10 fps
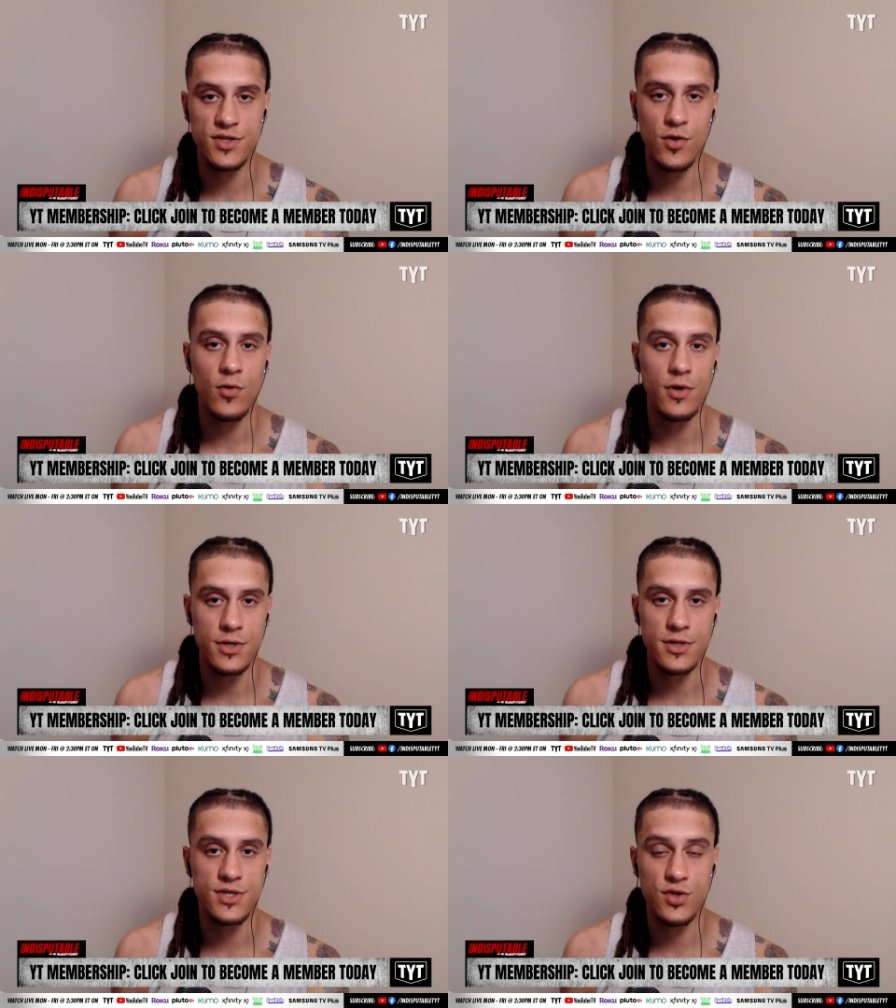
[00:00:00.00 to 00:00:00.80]

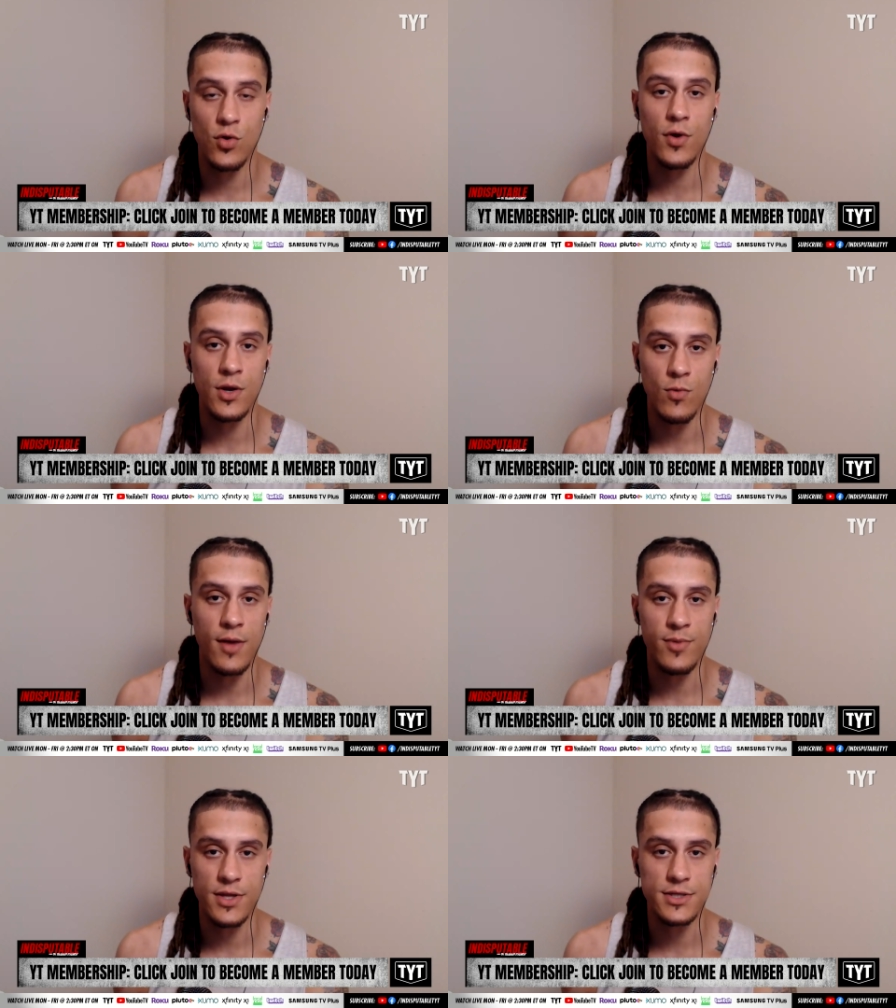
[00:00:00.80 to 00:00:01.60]
stored storing
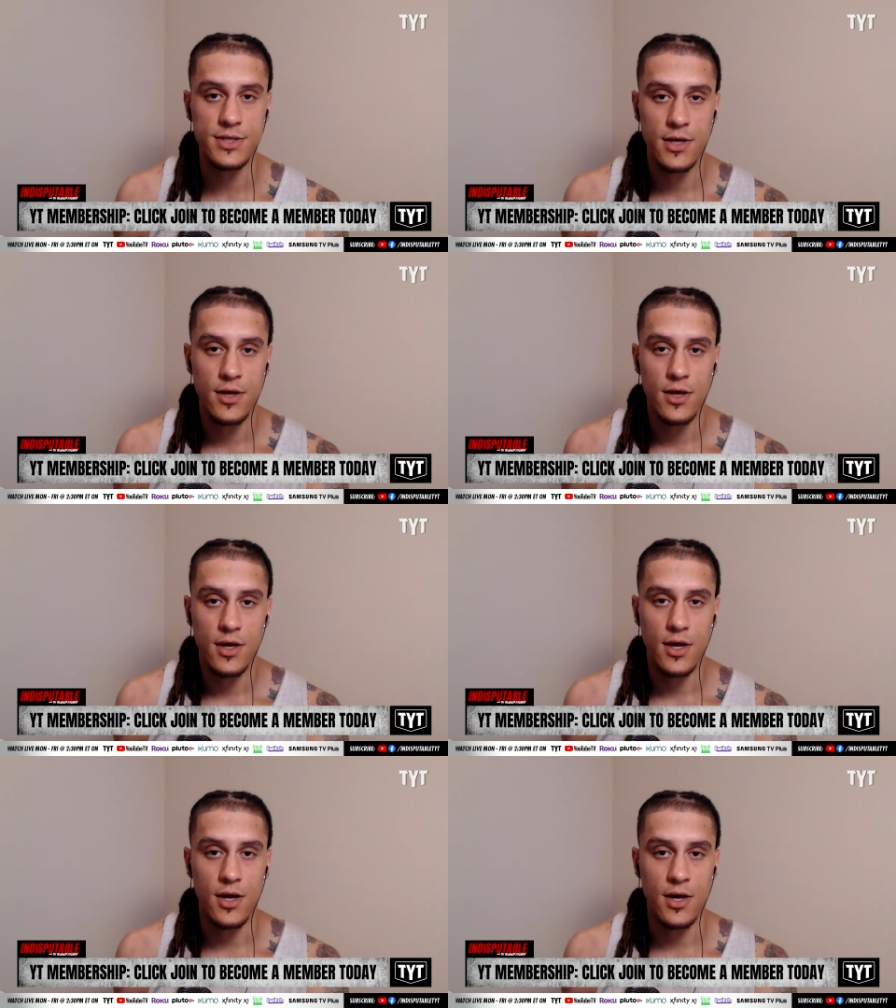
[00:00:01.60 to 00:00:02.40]
weapons
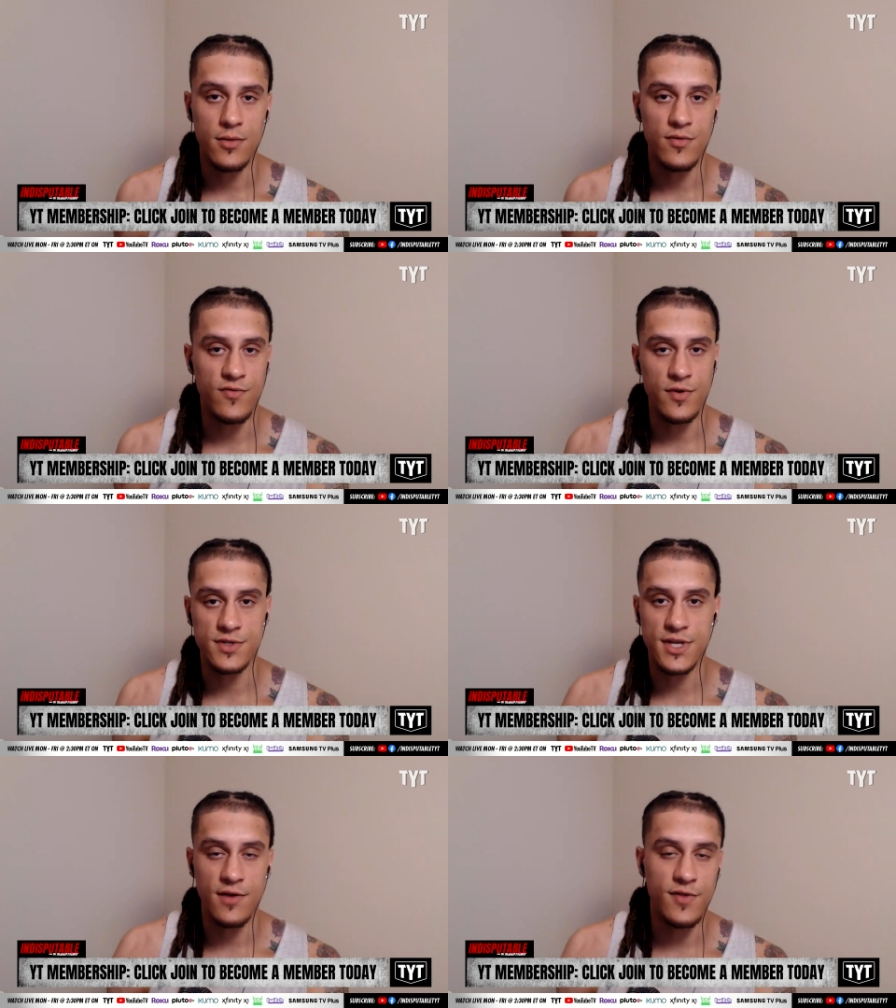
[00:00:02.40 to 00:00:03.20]
uh, for
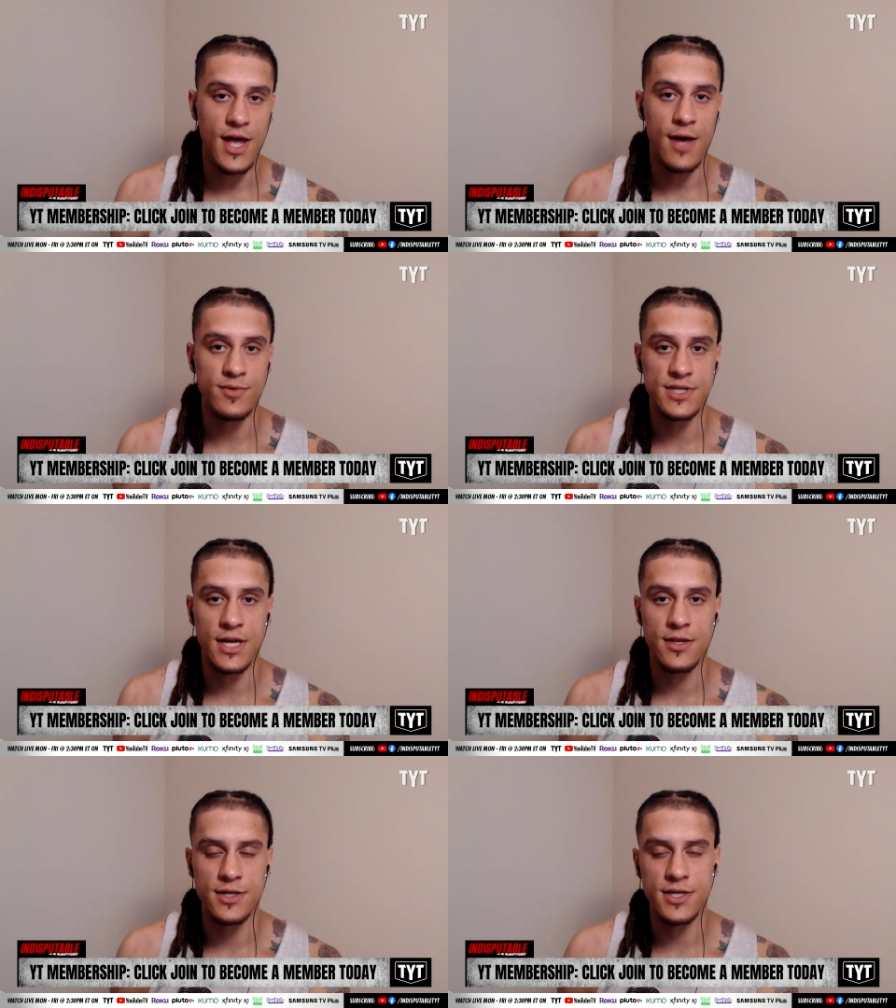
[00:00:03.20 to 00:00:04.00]
stuff that happens
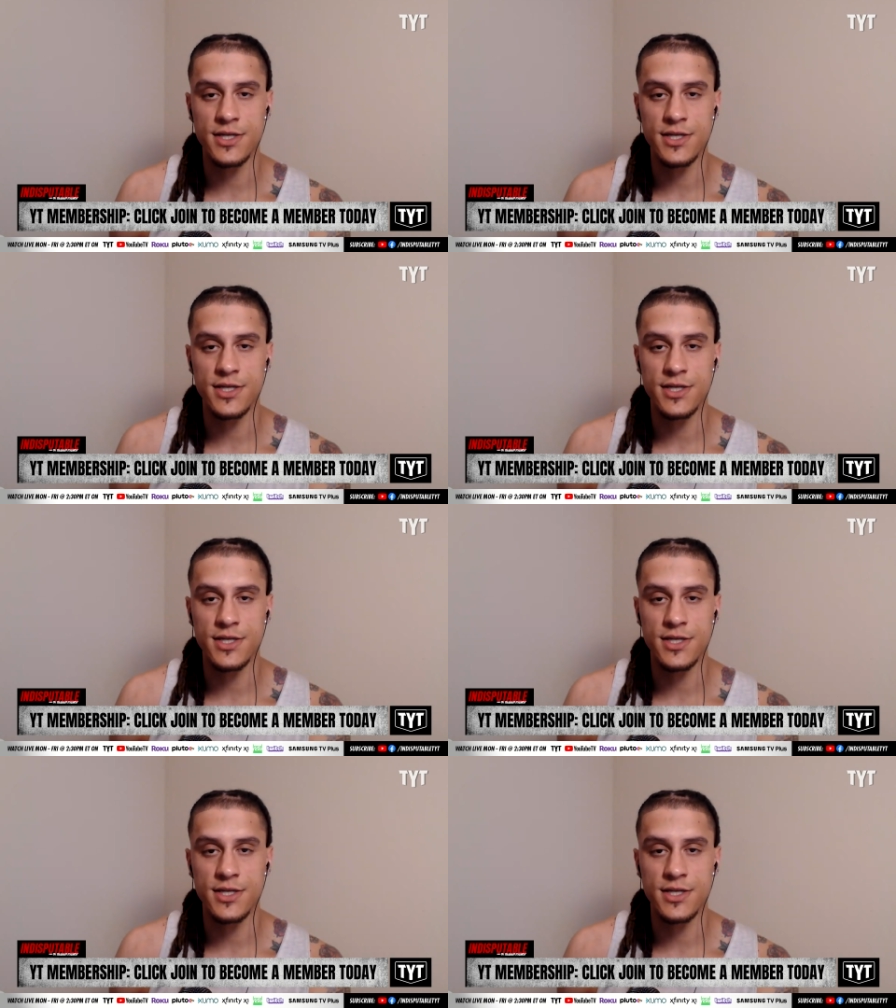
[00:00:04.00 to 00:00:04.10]
like this.